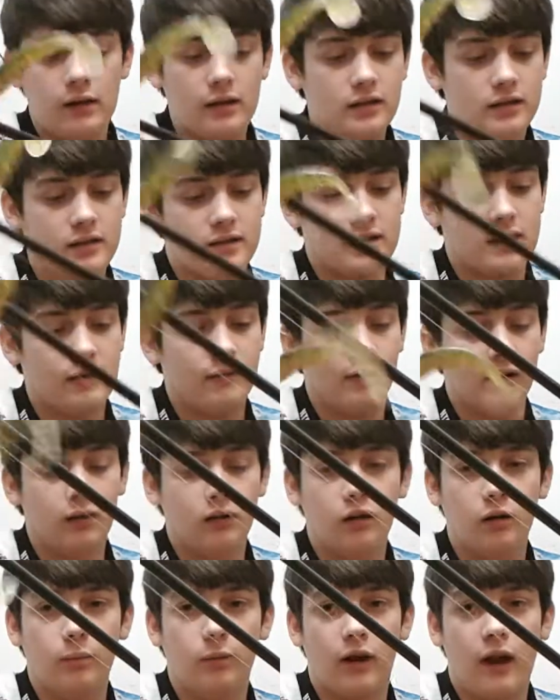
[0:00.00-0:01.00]
Just give it a
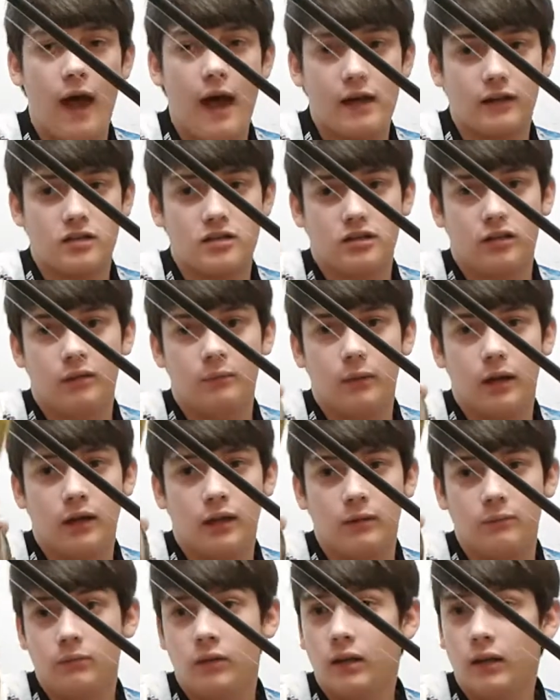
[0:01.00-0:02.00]
little bit of action to make
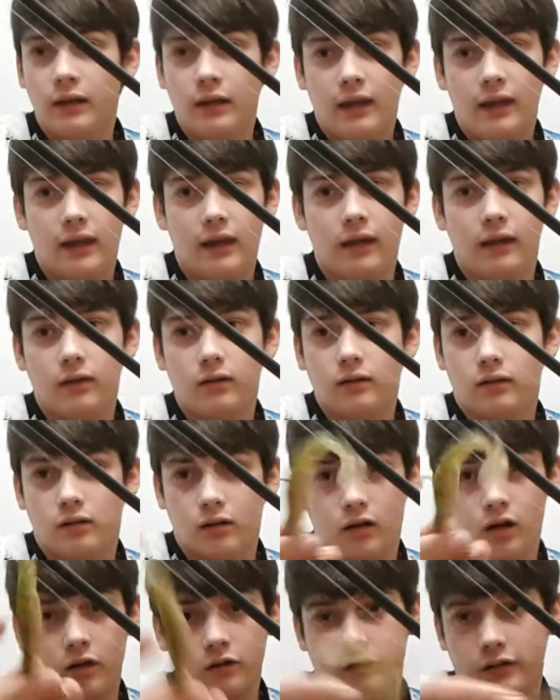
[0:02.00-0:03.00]
him hit it, to
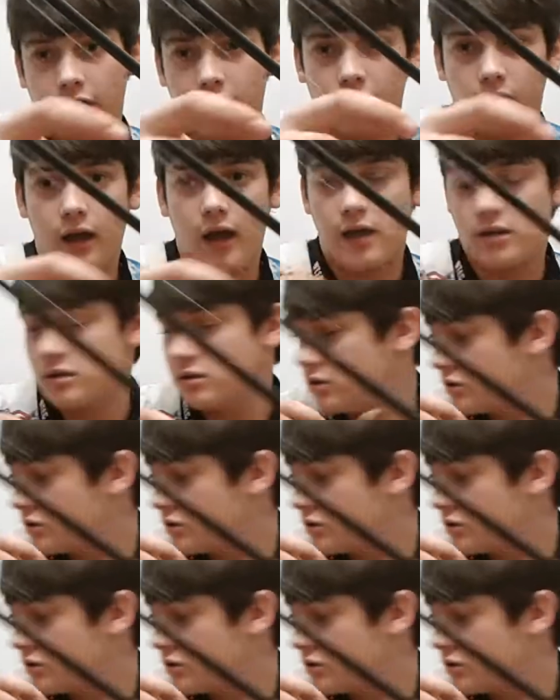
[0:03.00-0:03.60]
cause that reaction